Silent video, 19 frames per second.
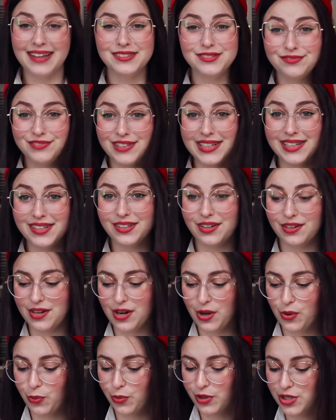I really don't
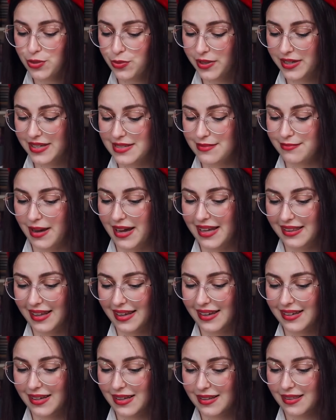know which one is my,
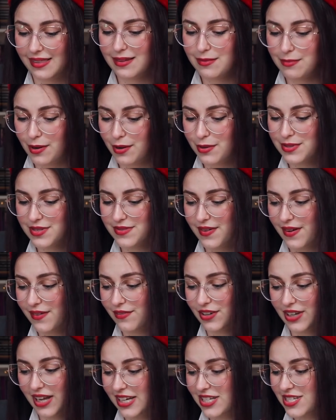like, the most
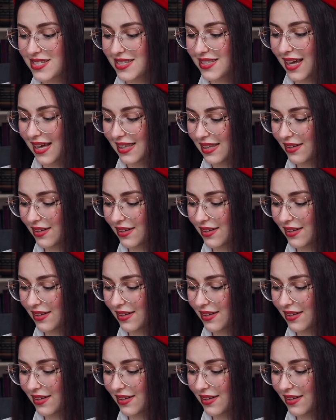favorite. I